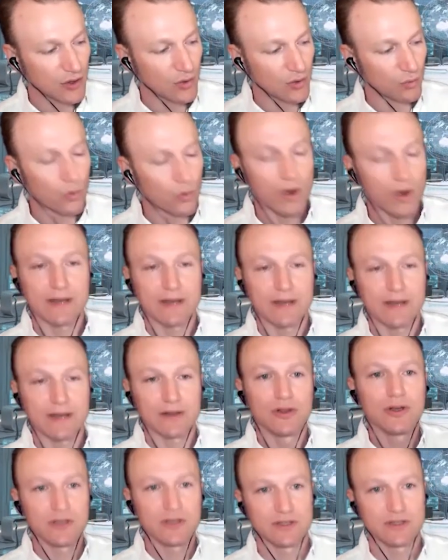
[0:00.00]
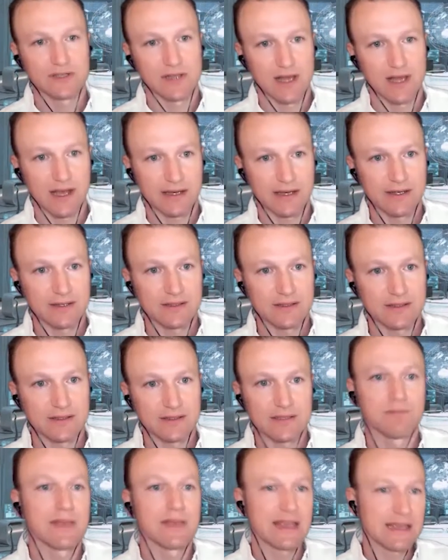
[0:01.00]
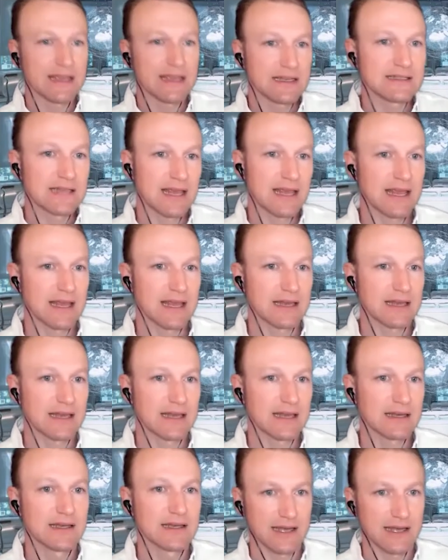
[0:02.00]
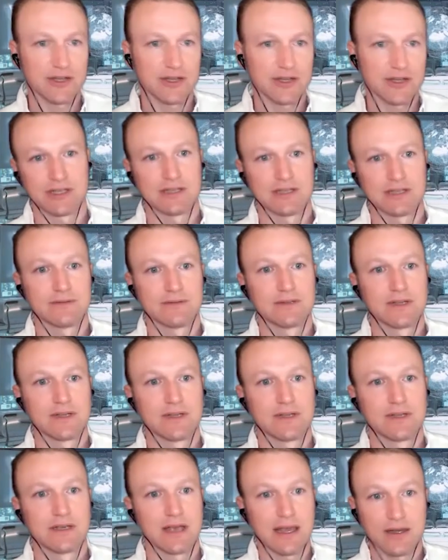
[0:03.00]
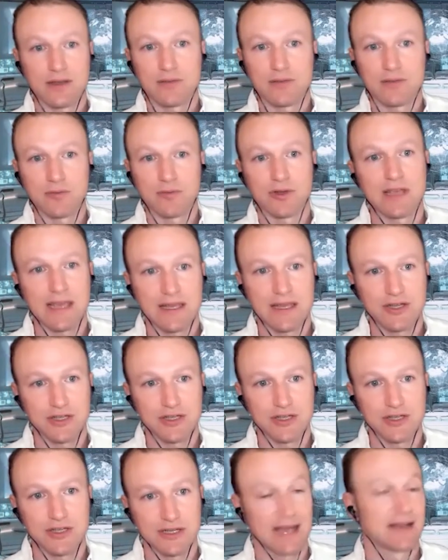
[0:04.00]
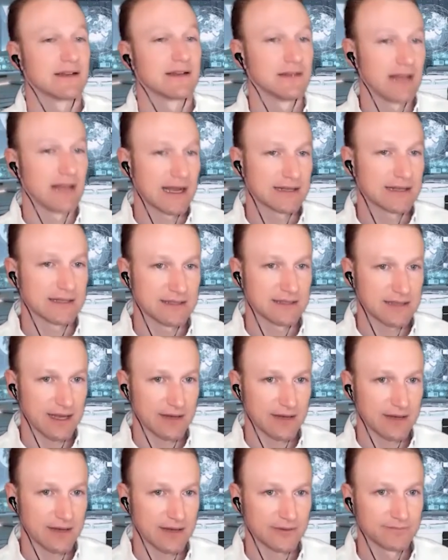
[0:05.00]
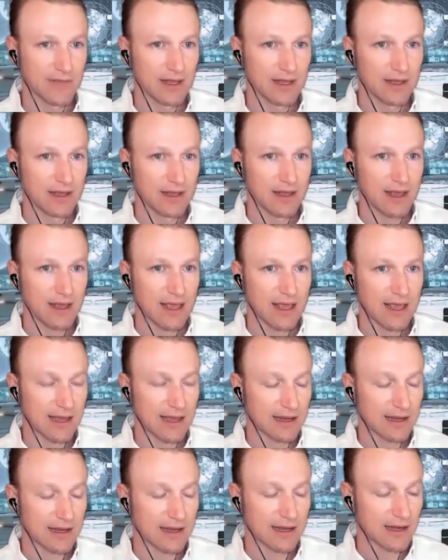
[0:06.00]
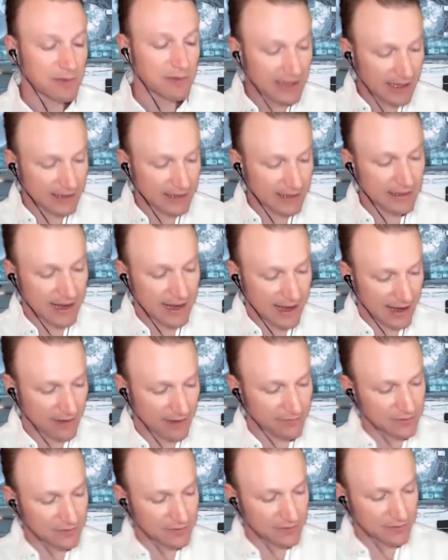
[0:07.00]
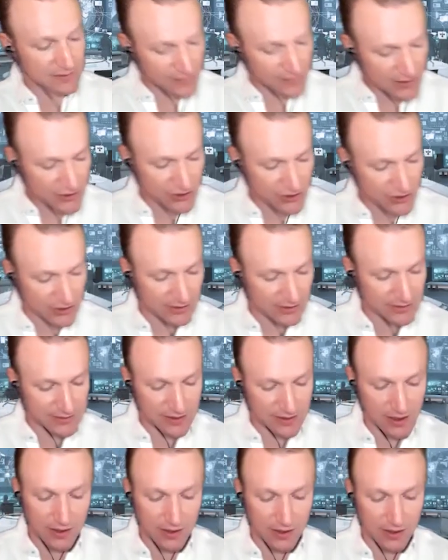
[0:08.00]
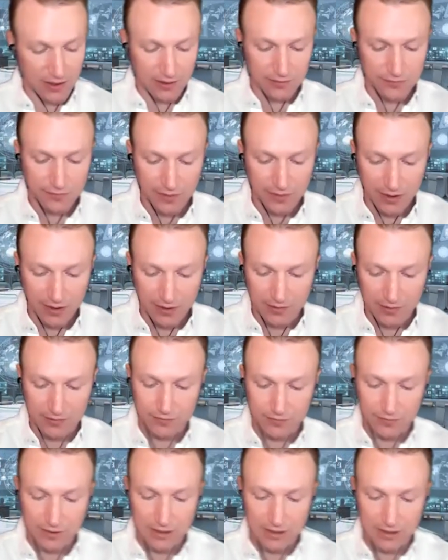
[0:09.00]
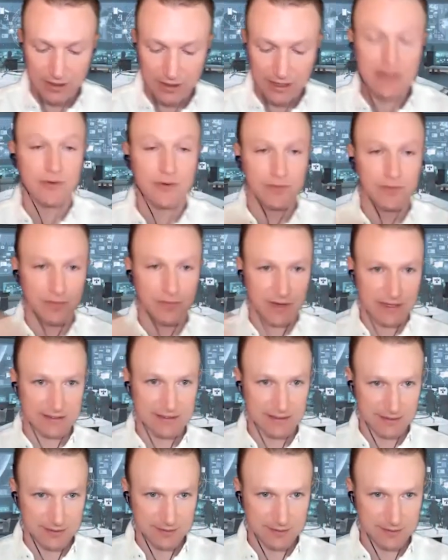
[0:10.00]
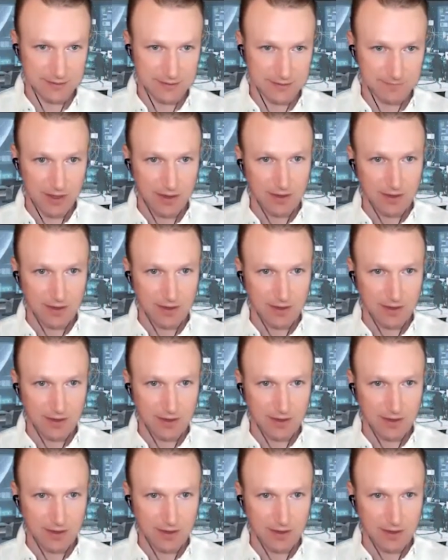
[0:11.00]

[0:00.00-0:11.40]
what it looks like to maintain connection and communication at a galactic scale. And I began to have these visions of, of interfaces,